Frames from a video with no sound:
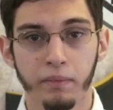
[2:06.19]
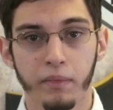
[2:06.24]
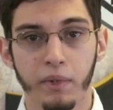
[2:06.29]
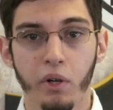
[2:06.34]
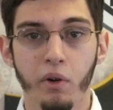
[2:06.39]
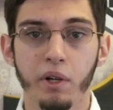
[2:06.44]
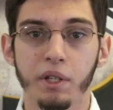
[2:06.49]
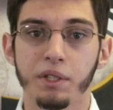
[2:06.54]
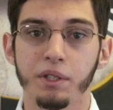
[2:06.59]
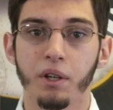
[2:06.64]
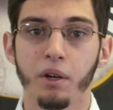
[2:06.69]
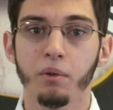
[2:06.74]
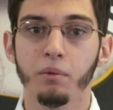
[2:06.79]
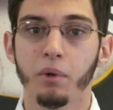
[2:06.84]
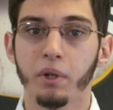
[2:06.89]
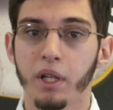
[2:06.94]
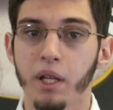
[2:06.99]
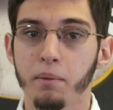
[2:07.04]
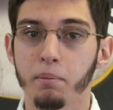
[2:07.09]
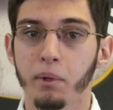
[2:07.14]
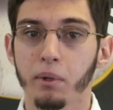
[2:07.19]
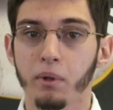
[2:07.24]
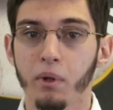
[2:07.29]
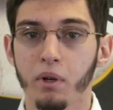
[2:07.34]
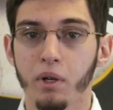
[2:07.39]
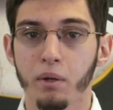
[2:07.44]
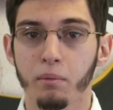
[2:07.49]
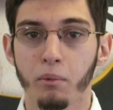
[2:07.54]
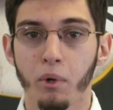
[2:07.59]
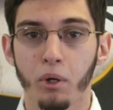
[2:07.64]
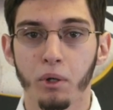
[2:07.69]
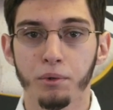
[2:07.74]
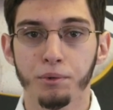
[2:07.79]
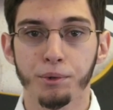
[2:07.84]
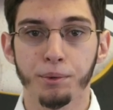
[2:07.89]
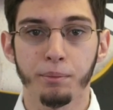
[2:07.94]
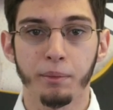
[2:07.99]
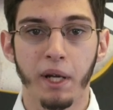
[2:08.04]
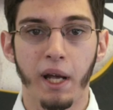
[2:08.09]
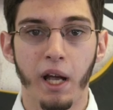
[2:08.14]
Doing so will keep your
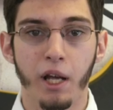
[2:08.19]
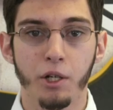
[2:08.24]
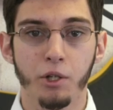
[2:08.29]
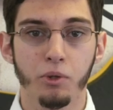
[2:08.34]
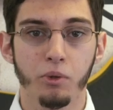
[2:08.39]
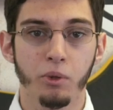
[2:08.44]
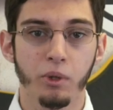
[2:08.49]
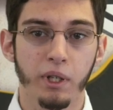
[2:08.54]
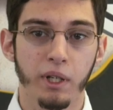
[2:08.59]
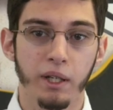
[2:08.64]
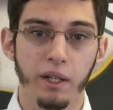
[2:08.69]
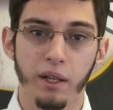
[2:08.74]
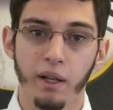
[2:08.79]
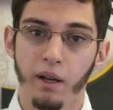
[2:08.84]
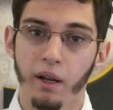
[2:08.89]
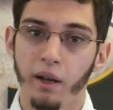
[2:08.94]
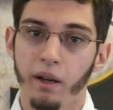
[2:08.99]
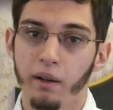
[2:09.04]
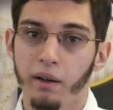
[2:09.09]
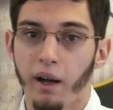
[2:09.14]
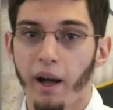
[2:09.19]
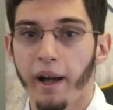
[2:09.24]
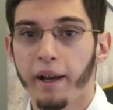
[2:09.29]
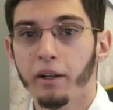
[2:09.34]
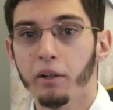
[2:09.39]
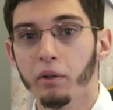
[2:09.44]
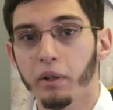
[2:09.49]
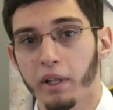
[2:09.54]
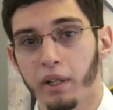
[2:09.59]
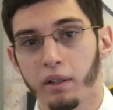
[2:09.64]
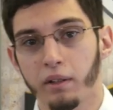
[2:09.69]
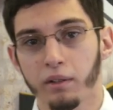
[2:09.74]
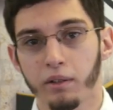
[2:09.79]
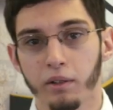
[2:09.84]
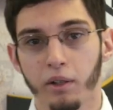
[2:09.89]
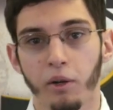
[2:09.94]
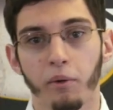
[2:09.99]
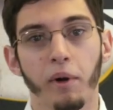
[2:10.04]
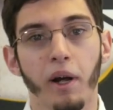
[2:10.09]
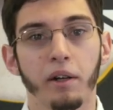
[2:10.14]
locomotives from casually idling
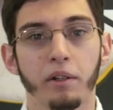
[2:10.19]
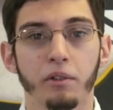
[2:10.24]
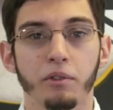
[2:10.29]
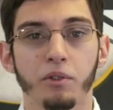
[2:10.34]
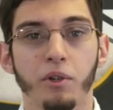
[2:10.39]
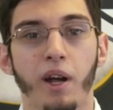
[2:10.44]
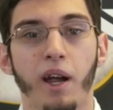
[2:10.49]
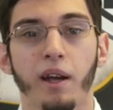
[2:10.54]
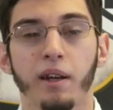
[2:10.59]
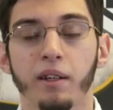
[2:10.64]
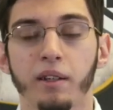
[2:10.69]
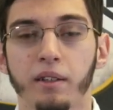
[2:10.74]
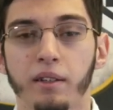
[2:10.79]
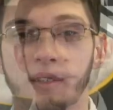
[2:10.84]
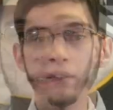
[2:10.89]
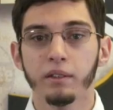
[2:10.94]
around your track.